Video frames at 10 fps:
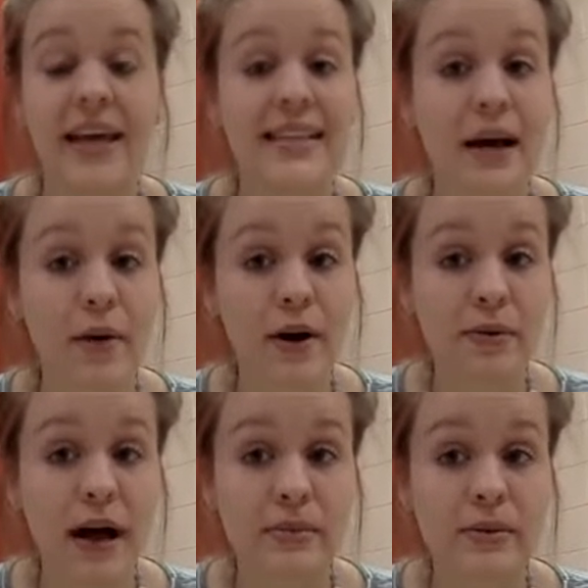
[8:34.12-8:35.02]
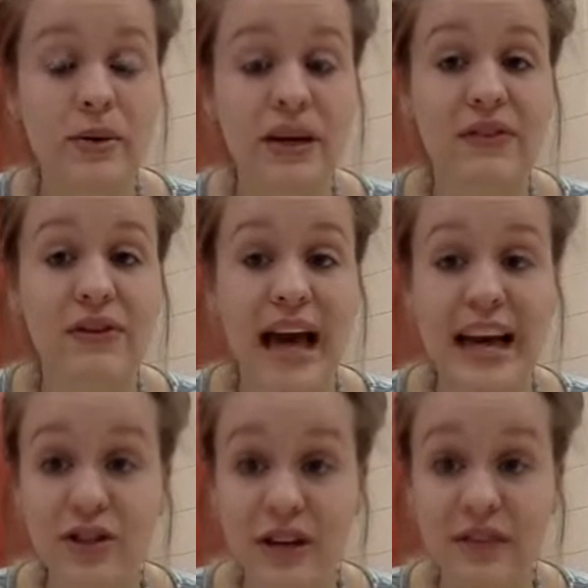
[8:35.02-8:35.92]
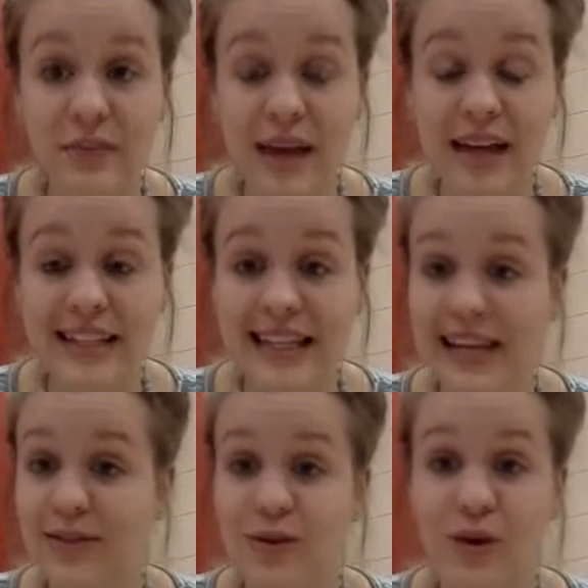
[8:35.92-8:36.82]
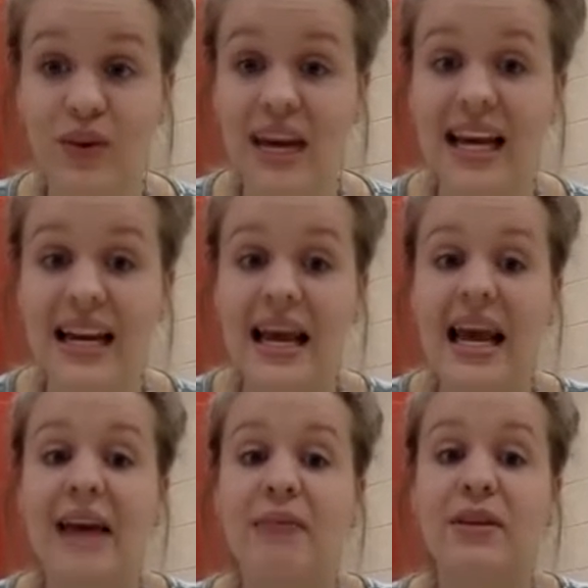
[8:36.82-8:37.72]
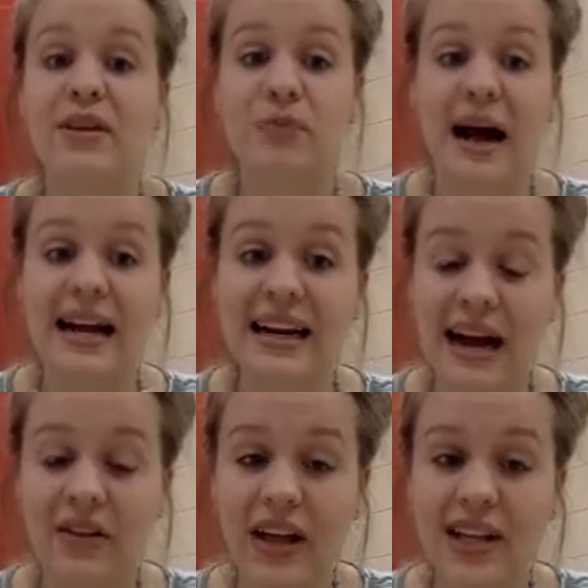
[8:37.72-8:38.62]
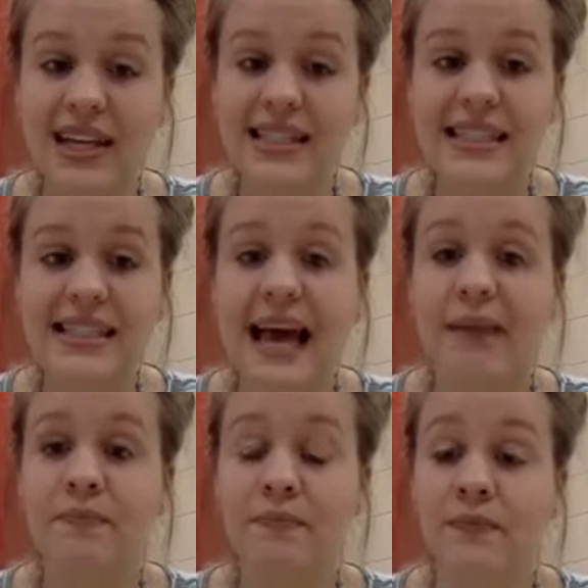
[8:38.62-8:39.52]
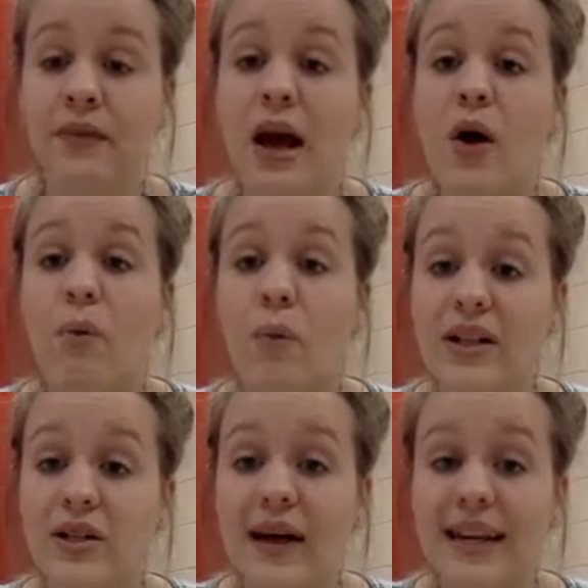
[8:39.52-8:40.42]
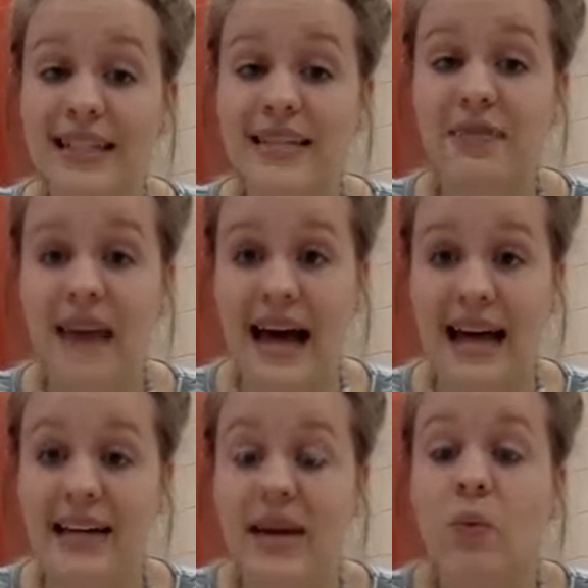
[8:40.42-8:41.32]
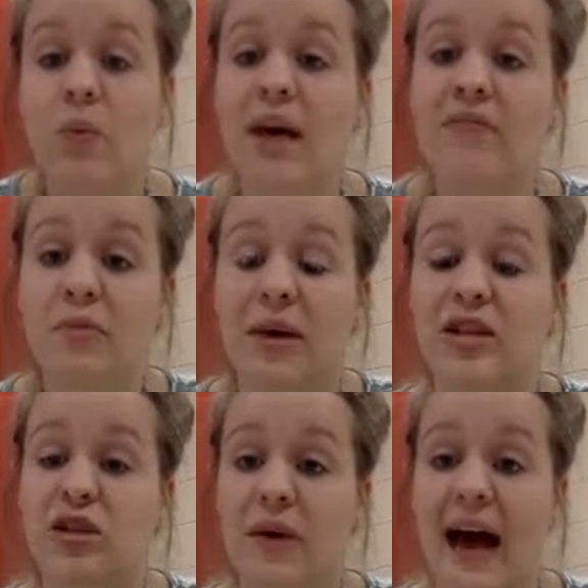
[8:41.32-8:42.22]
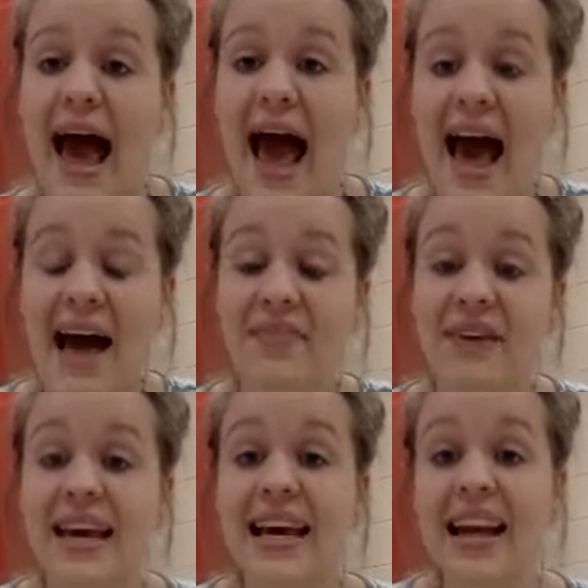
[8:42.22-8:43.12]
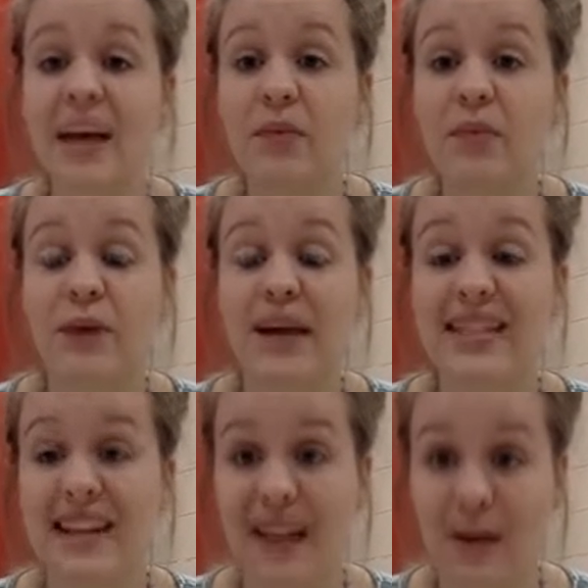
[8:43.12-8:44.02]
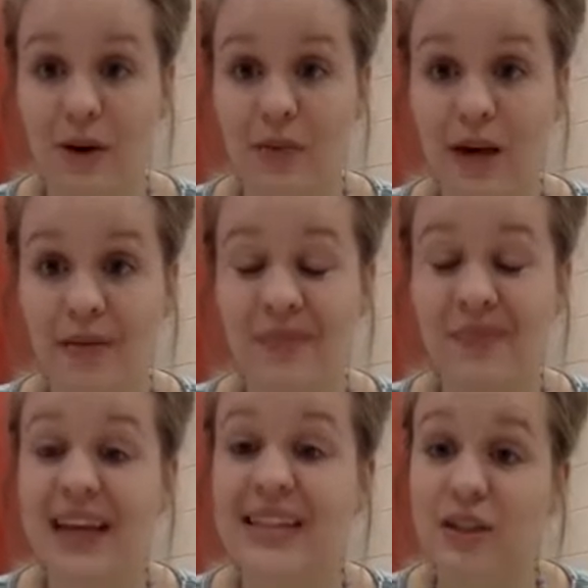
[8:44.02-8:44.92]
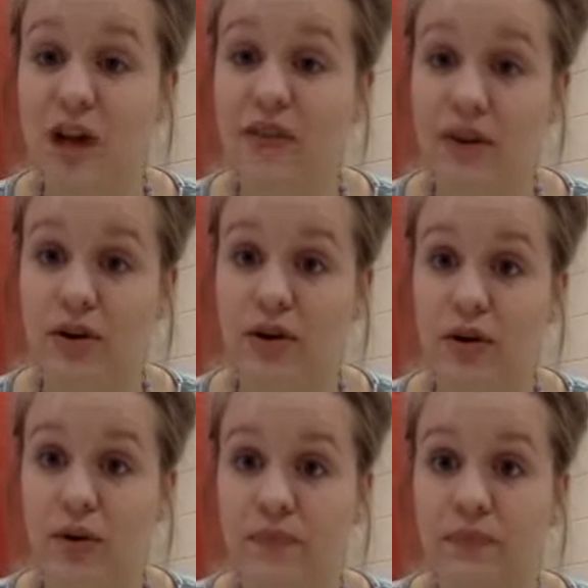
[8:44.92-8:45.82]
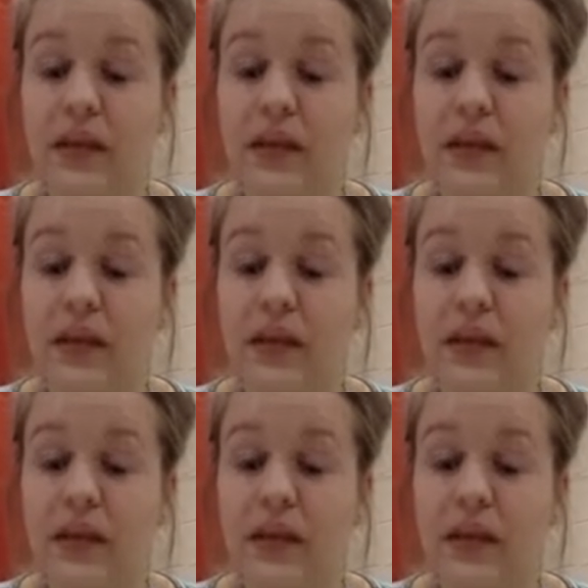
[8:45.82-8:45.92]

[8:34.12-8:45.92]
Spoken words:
Some word problems will give you extra information that you don't need. And when you write it out like this and say, what do I need to find and what information do I have? It can help you break down that word problem and solve it on your own.